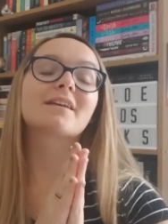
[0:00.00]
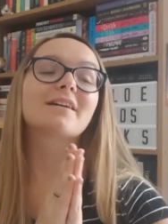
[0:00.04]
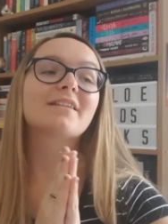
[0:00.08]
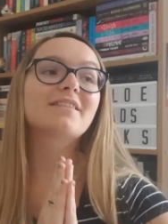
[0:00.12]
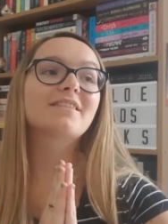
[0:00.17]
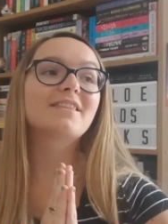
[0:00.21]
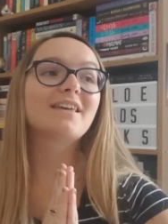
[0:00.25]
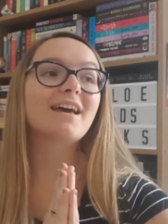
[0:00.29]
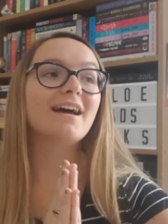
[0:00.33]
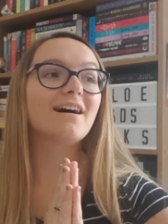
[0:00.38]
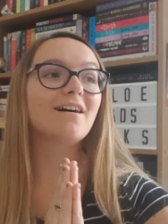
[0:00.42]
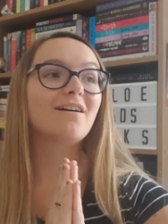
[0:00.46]

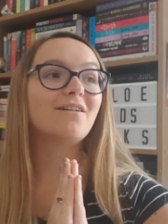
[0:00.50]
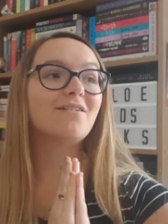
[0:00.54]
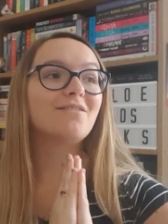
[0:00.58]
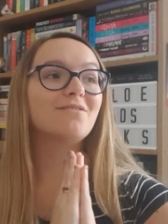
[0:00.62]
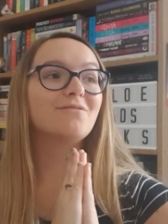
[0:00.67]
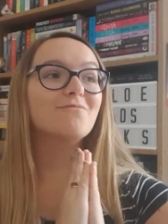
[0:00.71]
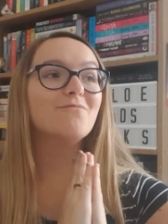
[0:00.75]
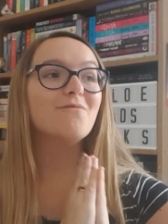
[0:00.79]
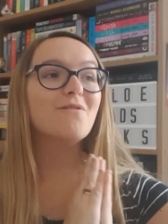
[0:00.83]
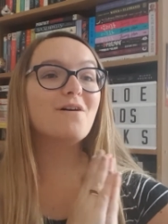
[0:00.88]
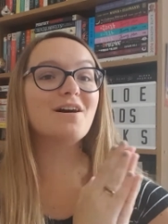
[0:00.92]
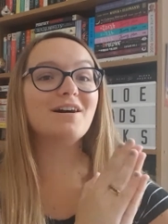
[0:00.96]
There are
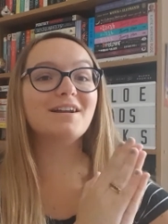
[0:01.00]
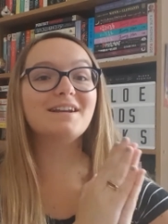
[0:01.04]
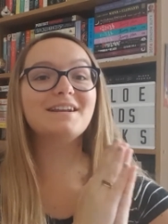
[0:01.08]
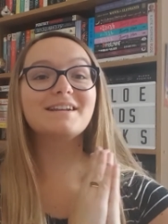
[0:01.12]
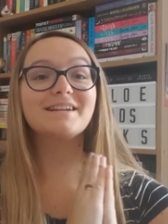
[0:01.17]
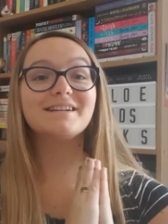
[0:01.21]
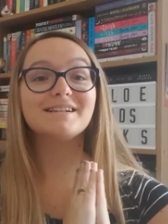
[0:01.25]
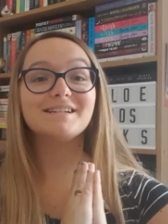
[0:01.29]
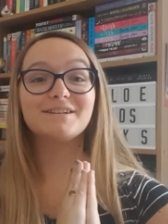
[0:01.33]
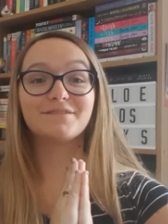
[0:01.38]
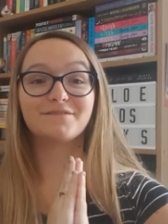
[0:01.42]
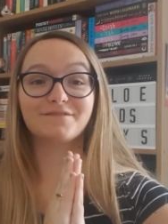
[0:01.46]

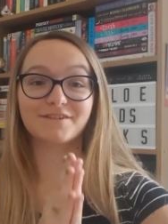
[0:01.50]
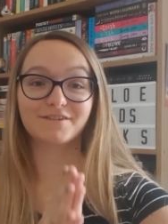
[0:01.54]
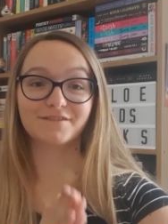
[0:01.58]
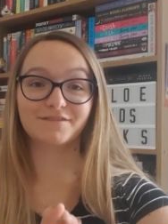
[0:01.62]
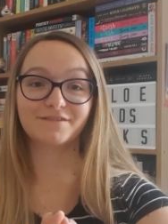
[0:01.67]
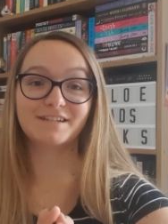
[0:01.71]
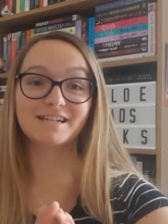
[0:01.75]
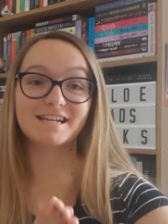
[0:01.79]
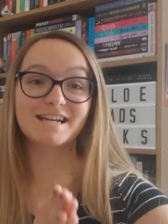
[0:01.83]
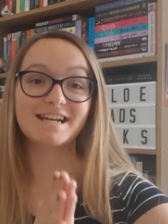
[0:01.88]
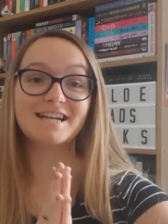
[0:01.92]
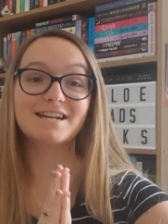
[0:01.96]
one to
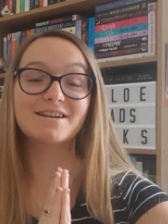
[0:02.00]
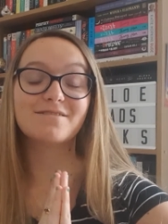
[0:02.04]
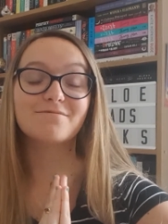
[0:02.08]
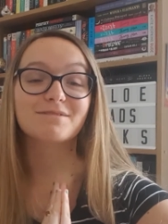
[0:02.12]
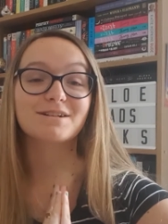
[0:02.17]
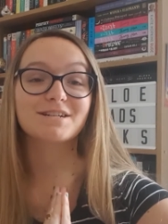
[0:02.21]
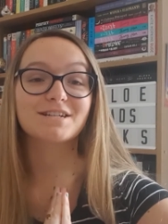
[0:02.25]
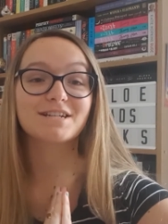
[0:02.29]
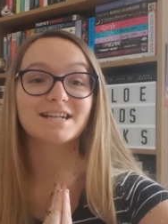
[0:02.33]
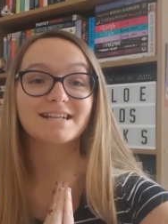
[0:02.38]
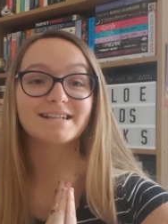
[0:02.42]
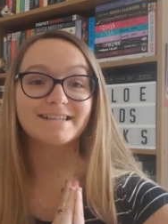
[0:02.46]
fifteen,
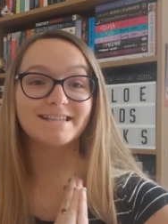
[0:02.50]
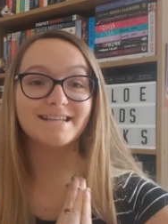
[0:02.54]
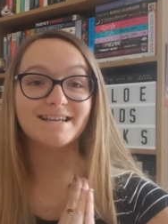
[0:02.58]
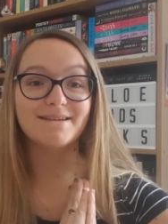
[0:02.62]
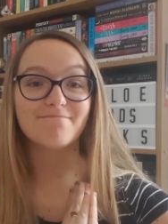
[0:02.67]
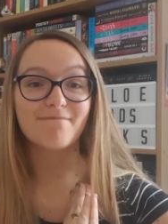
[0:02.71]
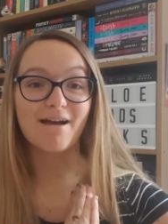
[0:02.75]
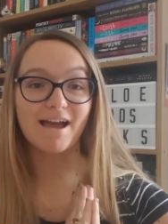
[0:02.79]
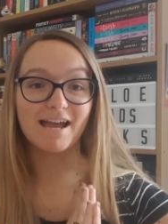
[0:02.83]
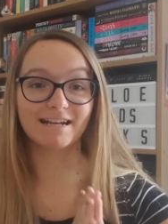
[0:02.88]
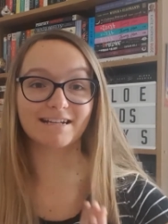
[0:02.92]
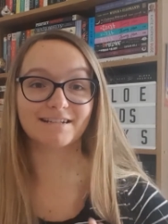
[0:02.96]
which is the
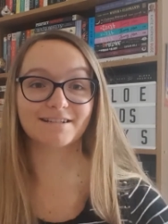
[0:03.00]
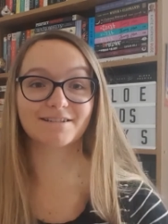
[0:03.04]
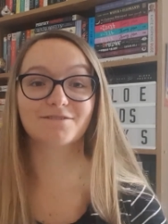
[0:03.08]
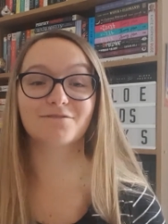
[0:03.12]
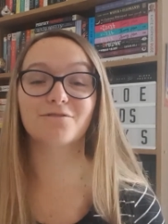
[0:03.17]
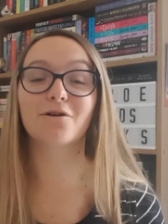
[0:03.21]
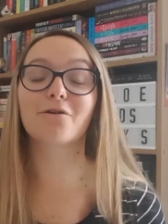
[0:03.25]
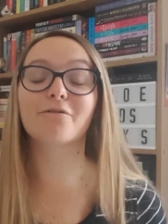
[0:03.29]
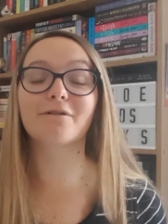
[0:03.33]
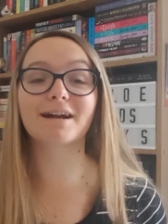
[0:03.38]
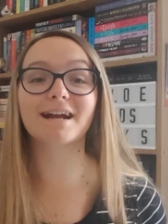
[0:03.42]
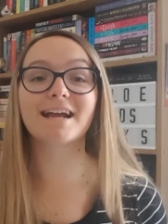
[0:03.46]
main
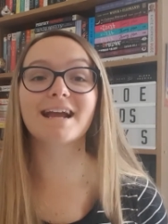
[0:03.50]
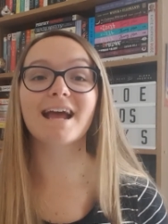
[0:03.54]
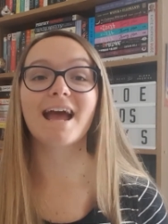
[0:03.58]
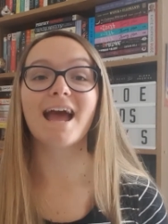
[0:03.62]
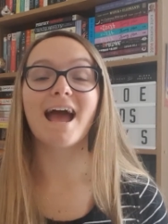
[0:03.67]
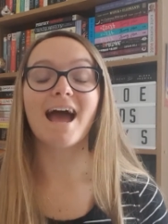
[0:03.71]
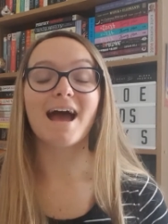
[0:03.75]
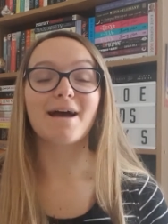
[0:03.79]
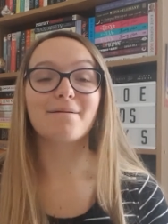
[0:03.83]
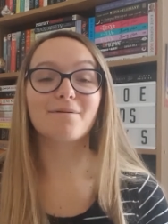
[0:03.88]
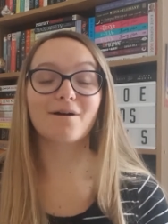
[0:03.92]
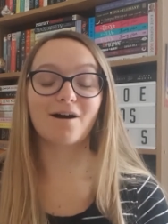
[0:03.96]
story,
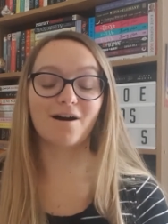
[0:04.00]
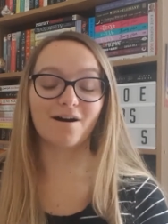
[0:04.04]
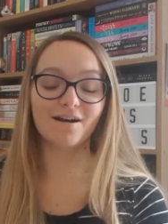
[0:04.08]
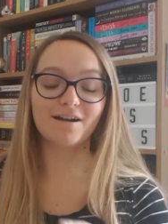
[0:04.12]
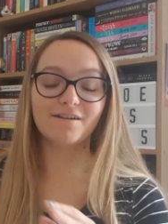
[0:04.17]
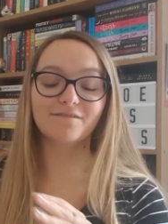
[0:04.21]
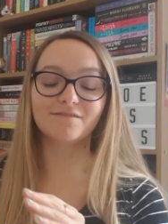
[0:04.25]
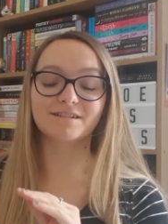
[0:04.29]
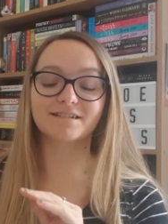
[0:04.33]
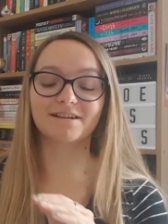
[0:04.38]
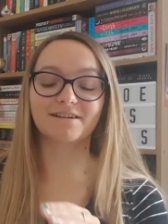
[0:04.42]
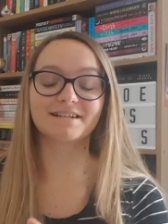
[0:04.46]
but
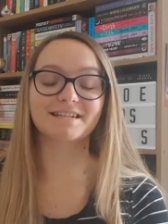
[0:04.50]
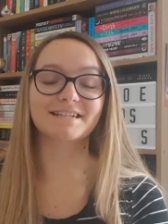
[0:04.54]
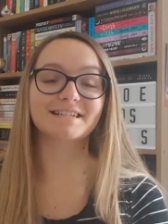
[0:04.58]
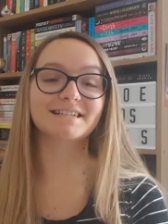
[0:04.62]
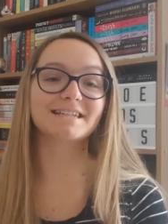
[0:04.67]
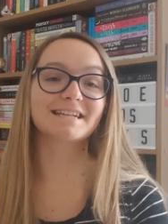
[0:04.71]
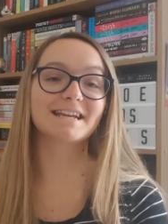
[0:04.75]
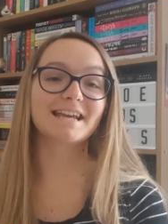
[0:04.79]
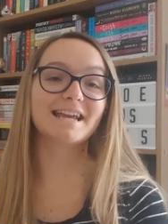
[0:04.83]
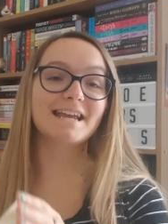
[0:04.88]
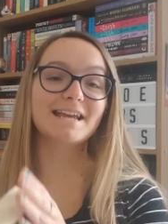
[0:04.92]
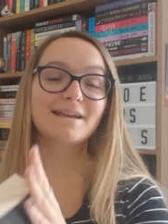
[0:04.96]
I've decided
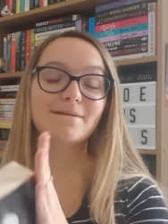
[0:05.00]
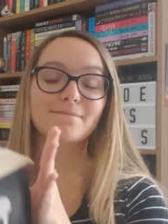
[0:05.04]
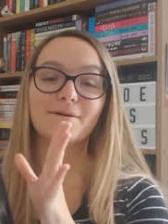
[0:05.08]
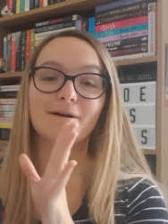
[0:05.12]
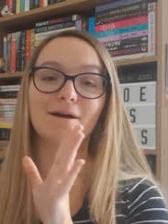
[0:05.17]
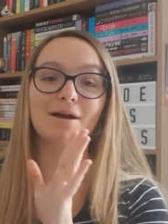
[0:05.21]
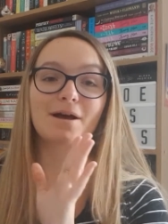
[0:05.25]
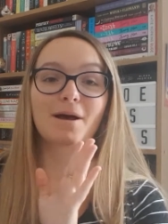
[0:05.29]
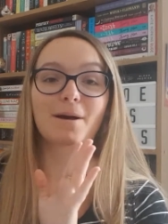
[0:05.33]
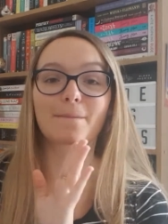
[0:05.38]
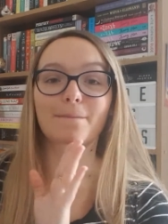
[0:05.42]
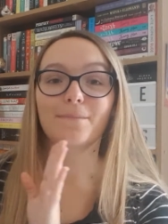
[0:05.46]
to keep
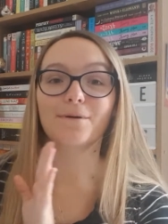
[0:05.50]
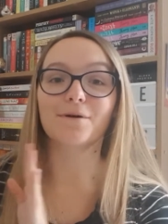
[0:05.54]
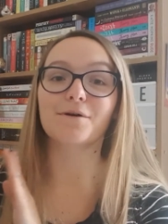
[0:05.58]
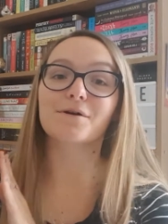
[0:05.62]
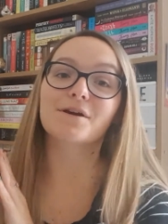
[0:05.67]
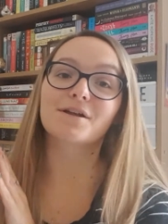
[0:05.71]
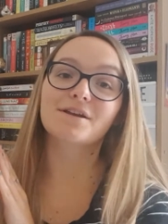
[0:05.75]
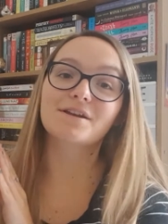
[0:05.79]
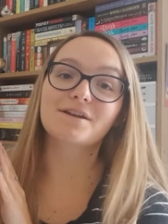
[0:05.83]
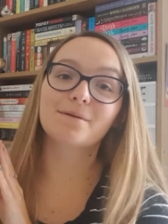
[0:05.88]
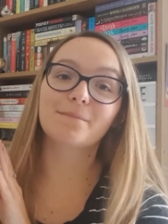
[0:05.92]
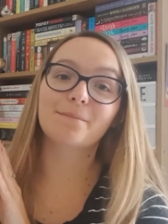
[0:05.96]

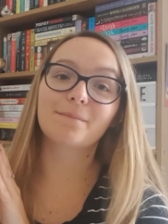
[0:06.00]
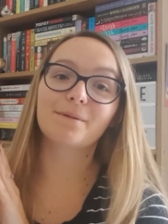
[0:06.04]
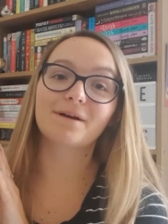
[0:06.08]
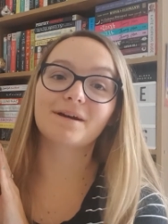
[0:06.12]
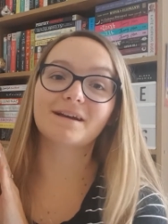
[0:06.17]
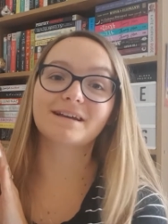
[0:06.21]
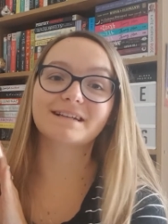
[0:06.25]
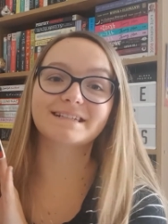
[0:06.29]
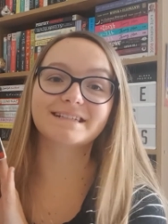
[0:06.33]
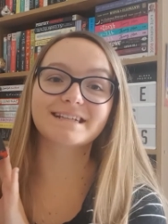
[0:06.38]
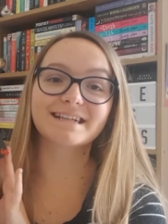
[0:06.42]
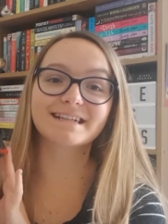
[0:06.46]
book number
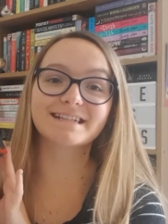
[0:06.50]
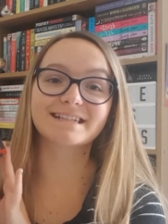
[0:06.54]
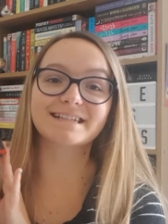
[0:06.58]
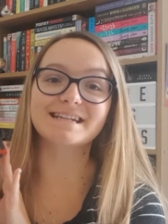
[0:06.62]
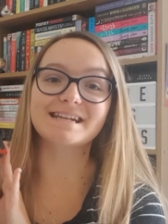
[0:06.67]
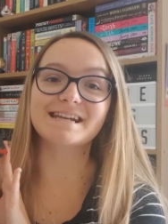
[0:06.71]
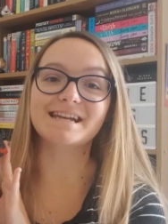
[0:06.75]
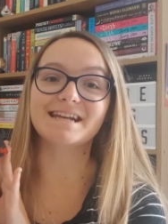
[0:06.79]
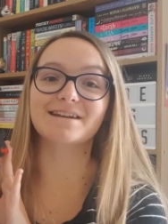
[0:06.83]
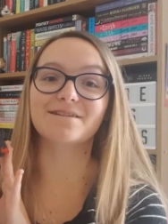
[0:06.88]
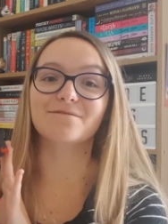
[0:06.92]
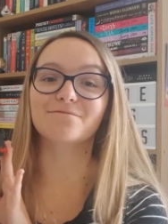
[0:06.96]

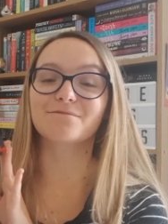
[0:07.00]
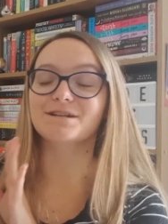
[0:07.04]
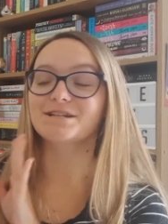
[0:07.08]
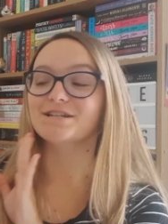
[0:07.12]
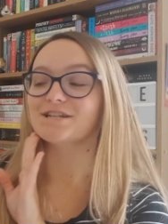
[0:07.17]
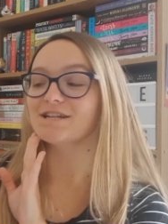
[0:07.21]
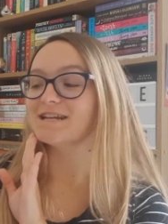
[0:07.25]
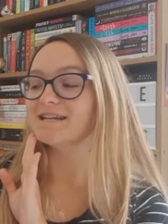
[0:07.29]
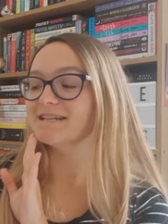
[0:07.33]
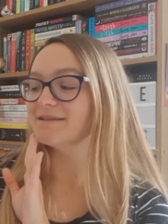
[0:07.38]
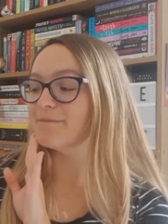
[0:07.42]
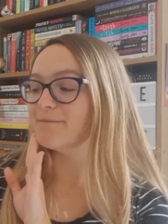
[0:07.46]
sixteen,
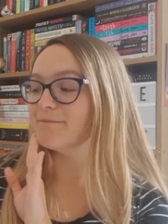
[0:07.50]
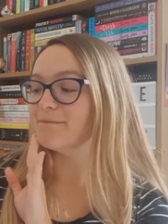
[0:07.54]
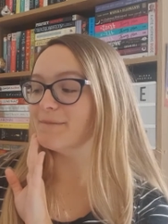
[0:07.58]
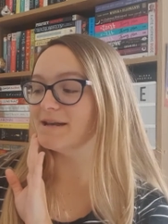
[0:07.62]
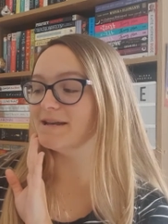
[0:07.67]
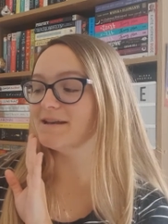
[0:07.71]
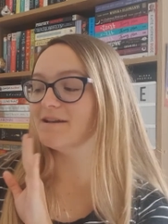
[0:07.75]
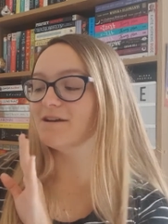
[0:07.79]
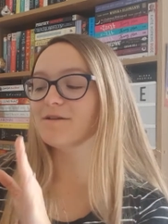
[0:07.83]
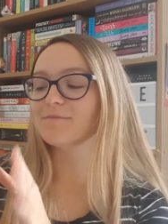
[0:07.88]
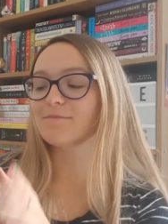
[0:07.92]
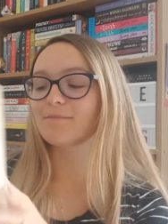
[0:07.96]
which is
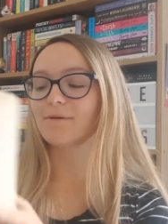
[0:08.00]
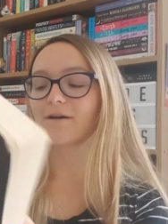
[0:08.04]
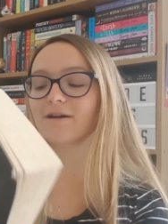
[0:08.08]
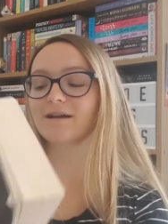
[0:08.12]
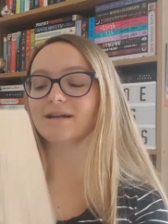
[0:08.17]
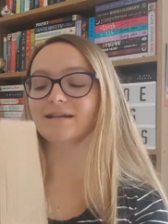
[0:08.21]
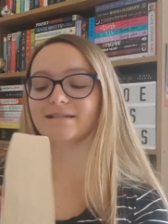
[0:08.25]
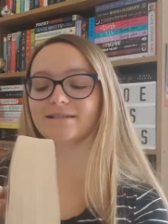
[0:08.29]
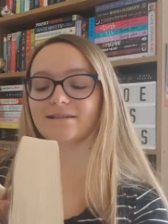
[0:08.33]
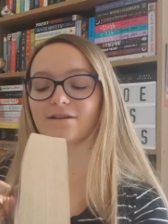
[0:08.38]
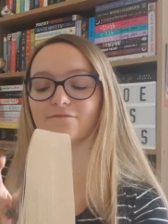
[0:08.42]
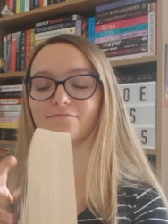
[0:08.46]
Midnight
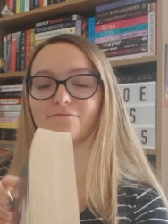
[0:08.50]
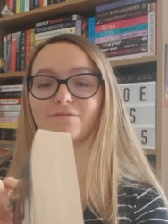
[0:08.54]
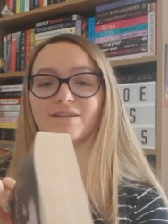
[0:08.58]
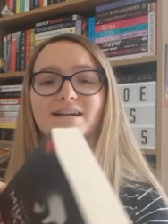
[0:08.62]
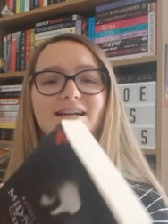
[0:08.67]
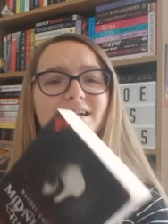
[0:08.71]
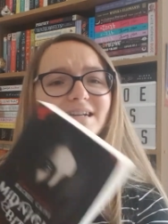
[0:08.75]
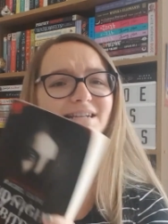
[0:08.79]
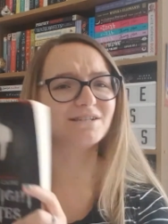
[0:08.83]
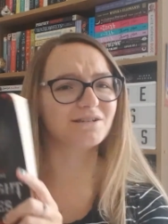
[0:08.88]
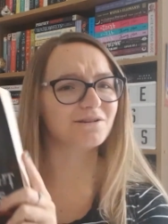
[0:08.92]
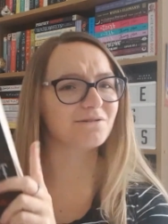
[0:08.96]
Bites. I
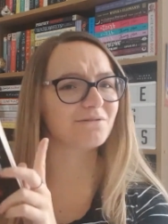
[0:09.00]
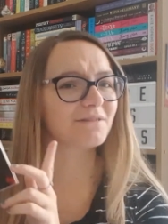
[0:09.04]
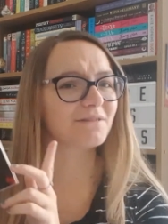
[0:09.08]
really do